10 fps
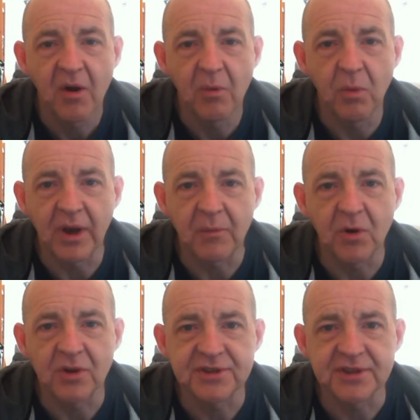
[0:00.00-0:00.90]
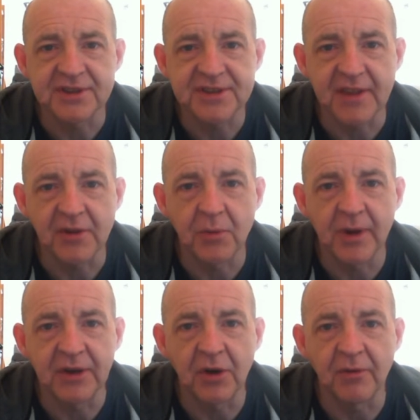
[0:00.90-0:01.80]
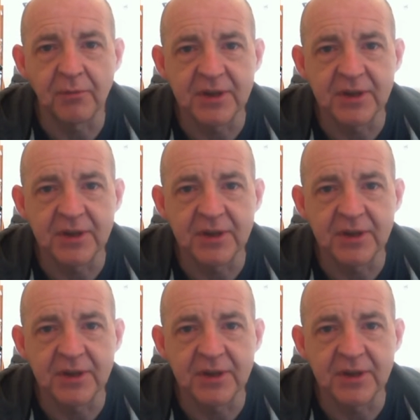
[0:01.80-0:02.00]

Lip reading: what it was that set the queen off.